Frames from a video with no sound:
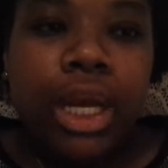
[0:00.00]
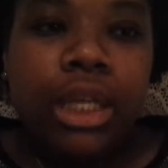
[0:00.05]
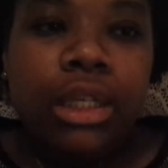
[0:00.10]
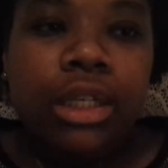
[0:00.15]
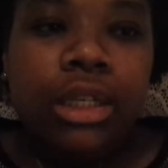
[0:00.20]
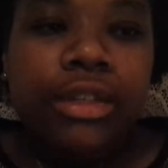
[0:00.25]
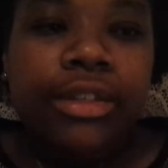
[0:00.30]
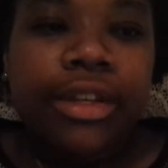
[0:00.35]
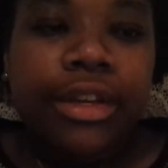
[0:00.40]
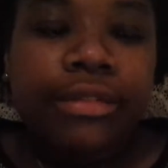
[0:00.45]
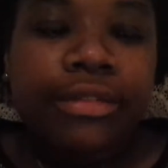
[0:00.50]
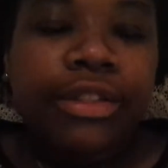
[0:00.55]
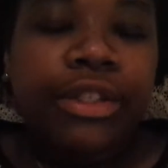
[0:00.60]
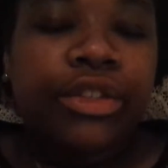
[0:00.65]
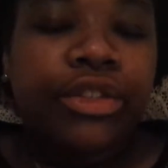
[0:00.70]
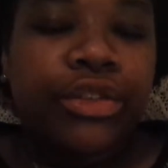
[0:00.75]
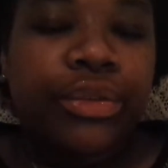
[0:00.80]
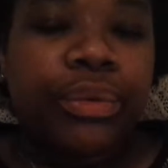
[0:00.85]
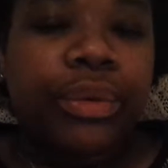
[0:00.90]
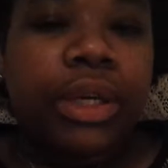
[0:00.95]
it's a tough
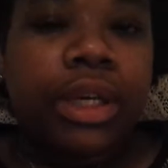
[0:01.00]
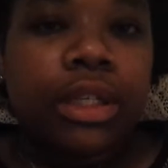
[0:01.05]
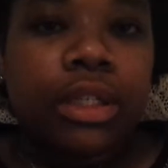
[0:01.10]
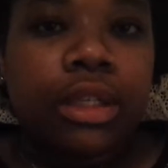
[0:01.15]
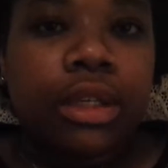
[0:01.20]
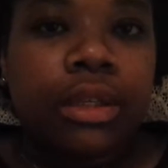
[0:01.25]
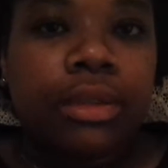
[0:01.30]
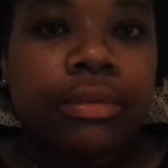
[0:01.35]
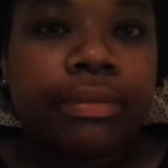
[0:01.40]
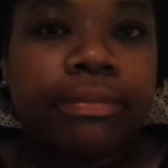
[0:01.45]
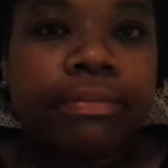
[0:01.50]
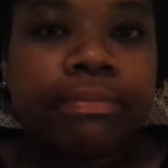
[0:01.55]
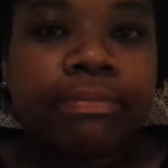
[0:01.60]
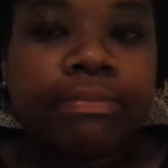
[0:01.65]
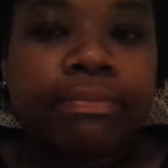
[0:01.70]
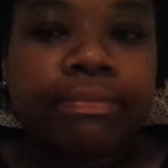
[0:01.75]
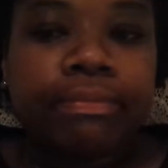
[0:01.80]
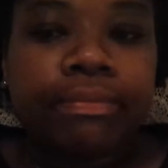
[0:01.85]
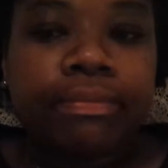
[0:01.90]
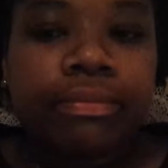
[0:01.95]
situation.
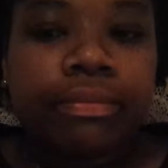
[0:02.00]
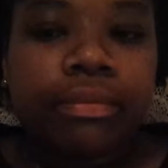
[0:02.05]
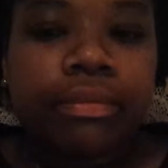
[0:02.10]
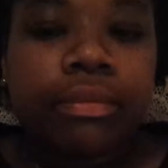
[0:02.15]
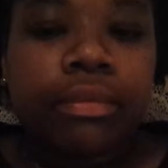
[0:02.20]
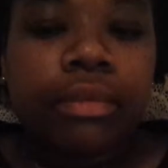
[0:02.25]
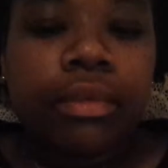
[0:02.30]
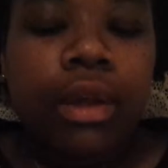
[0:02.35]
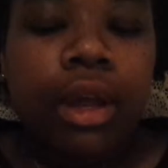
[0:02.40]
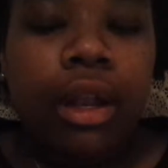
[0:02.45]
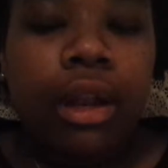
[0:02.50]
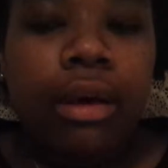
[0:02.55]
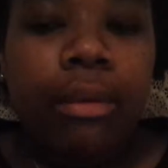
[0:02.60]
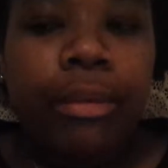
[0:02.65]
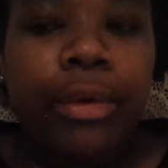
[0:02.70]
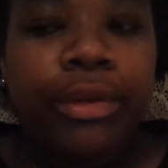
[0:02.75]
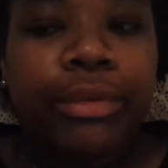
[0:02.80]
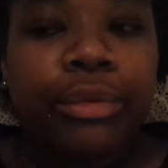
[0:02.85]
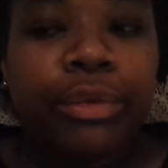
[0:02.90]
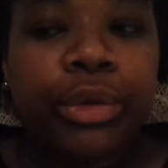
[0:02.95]
And I
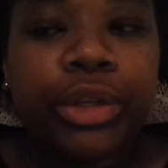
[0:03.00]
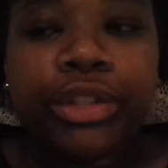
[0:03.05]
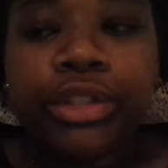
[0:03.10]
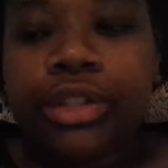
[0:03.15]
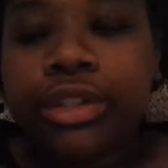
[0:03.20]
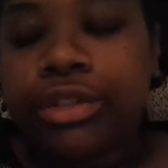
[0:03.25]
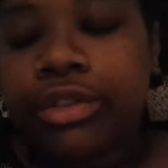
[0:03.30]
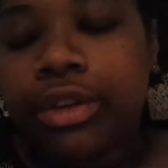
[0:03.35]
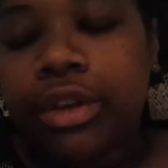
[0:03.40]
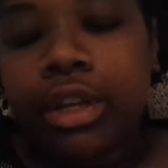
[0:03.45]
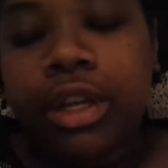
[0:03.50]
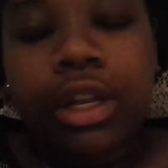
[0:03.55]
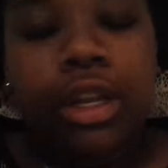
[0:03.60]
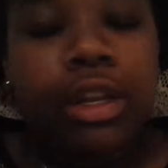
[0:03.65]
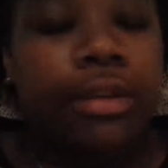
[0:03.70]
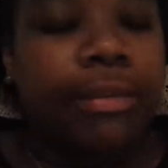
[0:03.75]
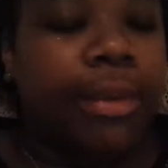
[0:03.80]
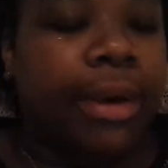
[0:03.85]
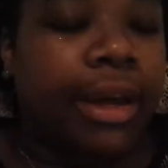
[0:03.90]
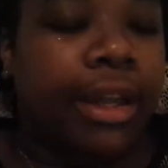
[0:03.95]
wouldn't wish this on
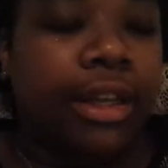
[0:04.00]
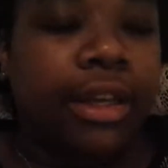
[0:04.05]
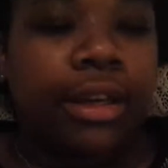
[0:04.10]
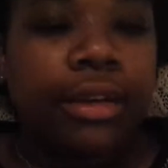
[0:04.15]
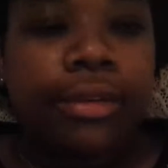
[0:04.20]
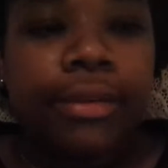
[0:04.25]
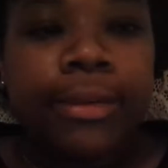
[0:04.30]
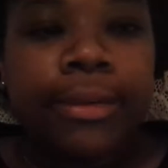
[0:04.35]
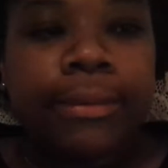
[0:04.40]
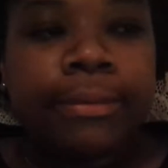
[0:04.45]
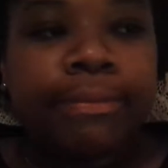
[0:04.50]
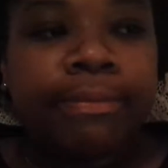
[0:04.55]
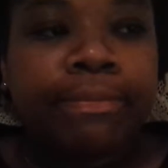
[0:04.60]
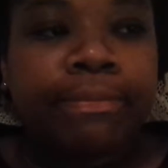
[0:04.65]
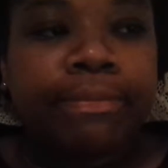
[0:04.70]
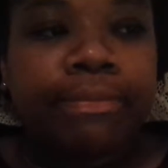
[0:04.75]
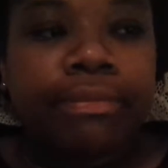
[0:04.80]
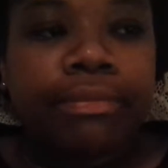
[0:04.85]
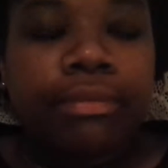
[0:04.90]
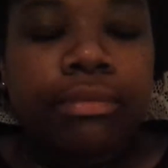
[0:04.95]
anybody.
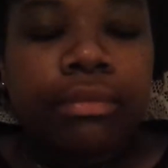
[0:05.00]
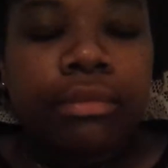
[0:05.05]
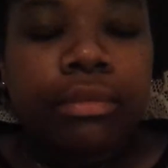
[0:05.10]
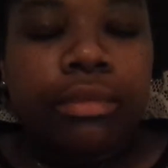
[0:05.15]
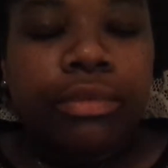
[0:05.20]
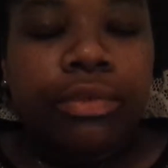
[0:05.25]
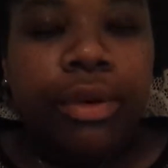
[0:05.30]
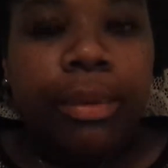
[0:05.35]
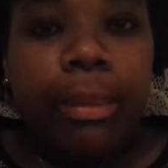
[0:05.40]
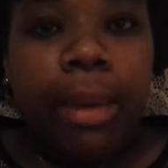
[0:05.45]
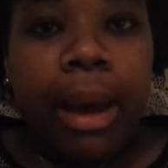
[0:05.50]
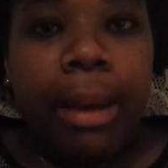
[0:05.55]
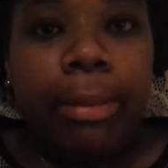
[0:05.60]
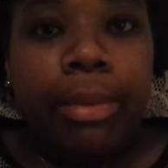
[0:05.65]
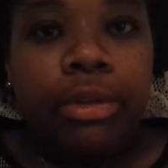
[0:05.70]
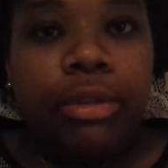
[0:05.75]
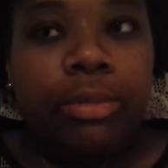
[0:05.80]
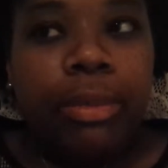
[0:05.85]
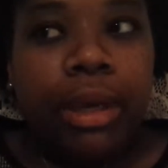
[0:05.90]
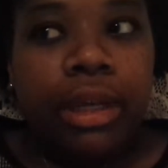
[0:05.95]
From my
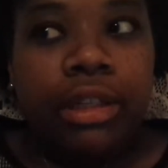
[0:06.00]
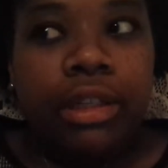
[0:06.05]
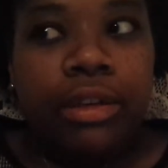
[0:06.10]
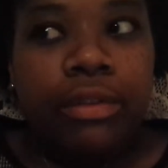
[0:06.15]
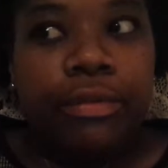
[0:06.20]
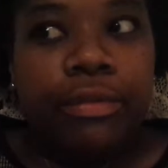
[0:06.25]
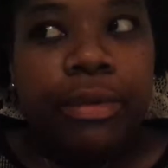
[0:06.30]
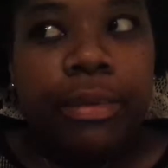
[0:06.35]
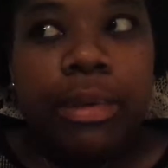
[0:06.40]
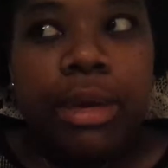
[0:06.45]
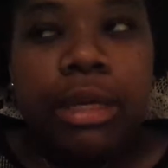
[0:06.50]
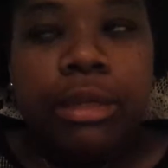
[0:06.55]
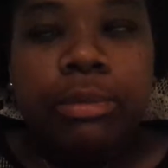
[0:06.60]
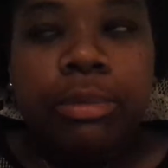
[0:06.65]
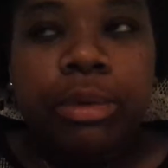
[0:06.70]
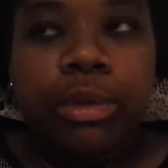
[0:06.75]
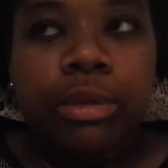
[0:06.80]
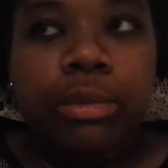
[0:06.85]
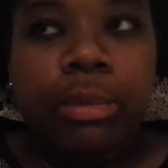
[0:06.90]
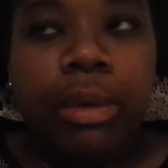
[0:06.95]
perspective, from his
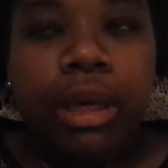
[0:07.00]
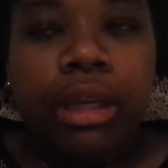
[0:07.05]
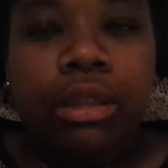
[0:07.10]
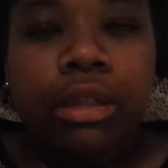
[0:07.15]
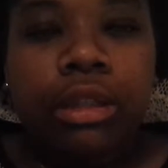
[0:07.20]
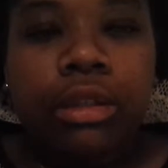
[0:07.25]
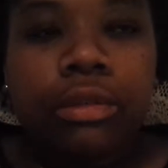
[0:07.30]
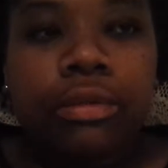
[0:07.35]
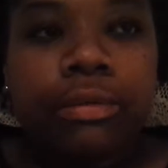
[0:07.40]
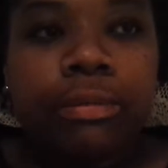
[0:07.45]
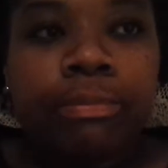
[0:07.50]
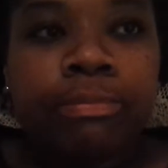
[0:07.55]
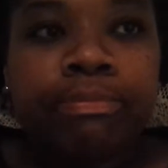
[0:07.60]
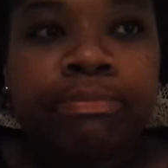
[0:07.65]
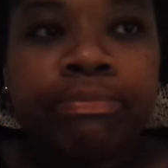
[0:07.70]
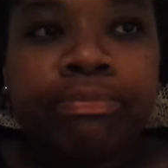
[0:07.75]
perspective,